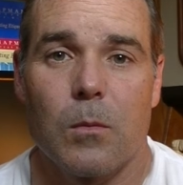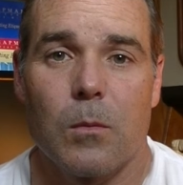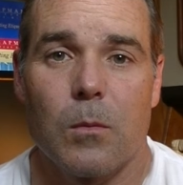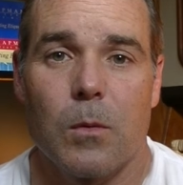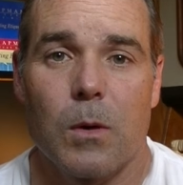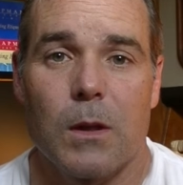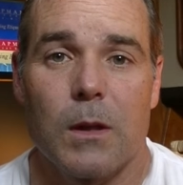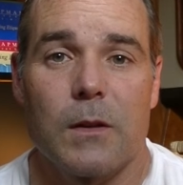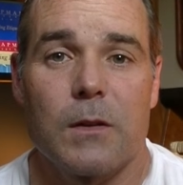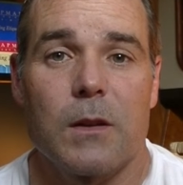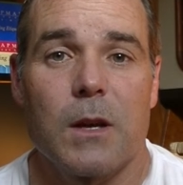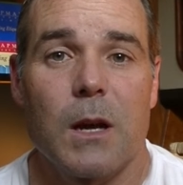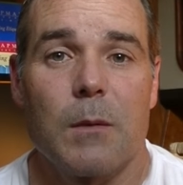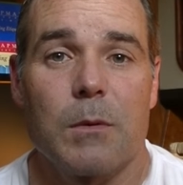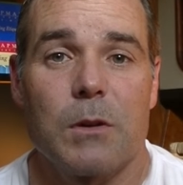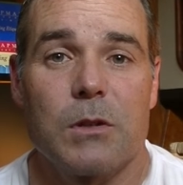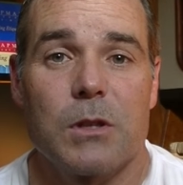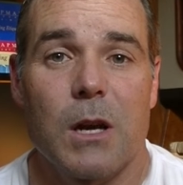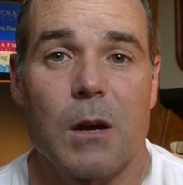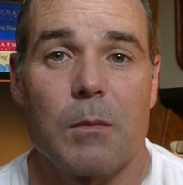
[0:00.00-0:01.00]
Well, it's time
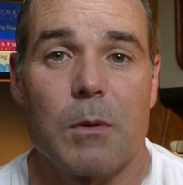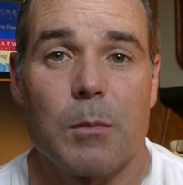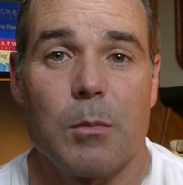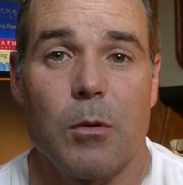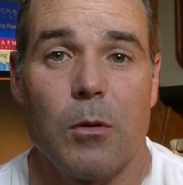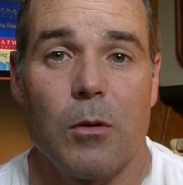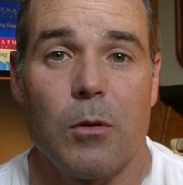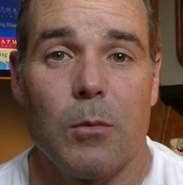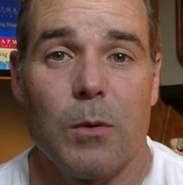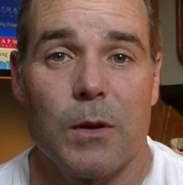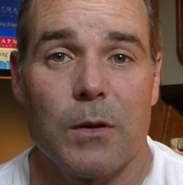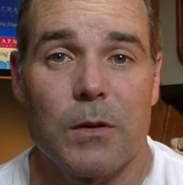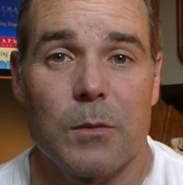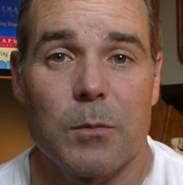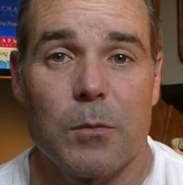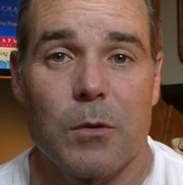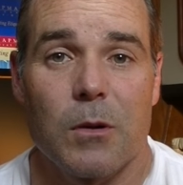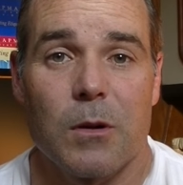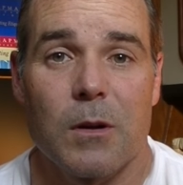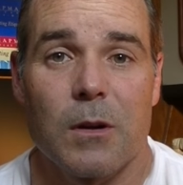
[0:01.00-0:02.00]
to jibe the pole once
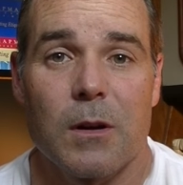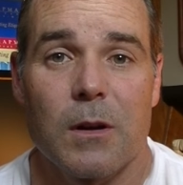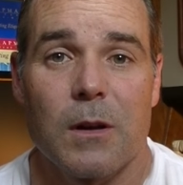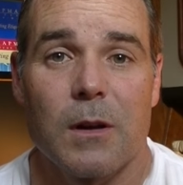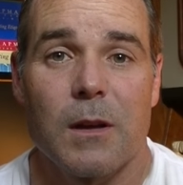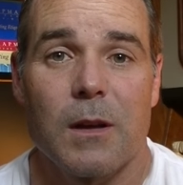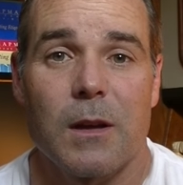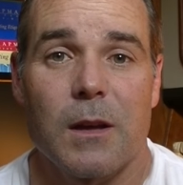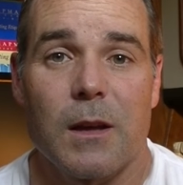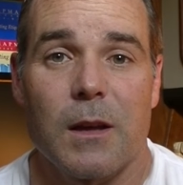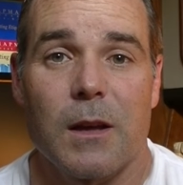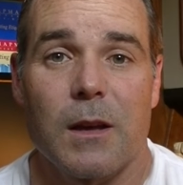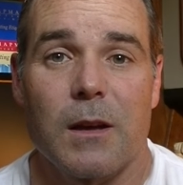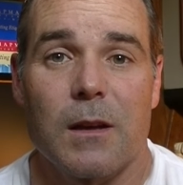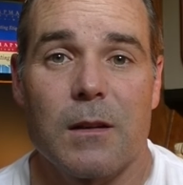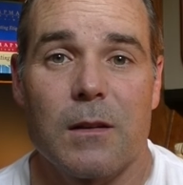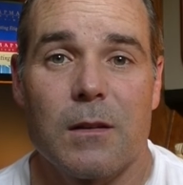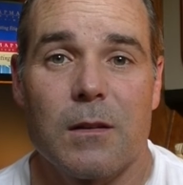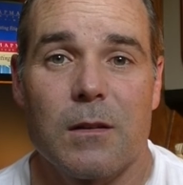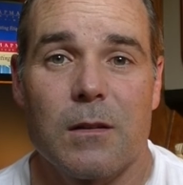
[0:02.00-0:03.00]
more,
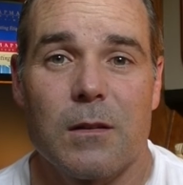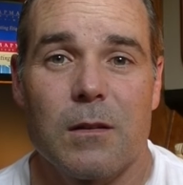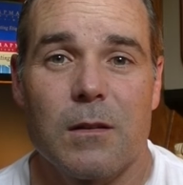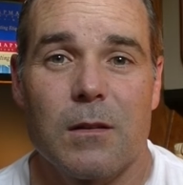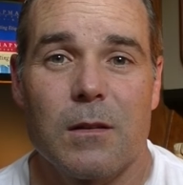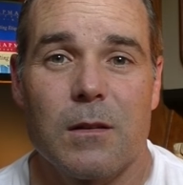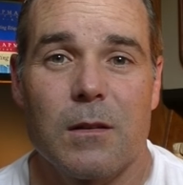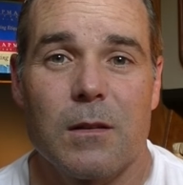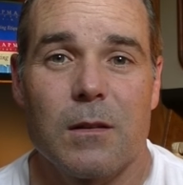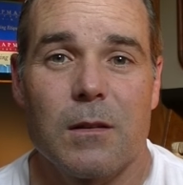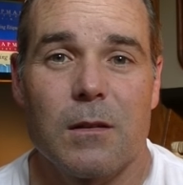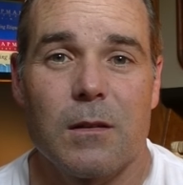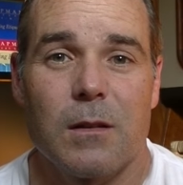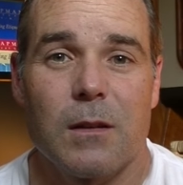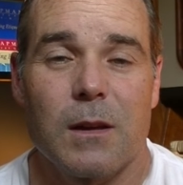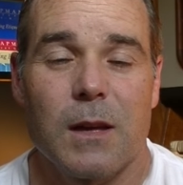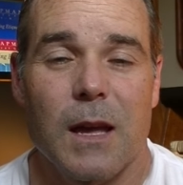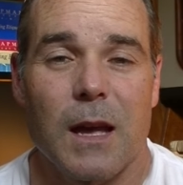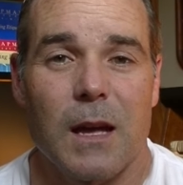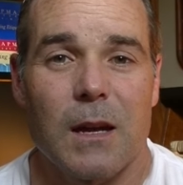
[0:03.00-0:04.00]
and
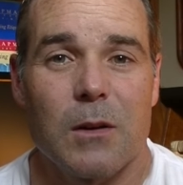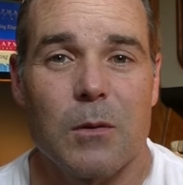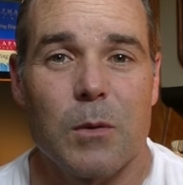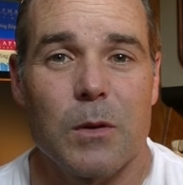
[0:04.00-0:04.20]
again it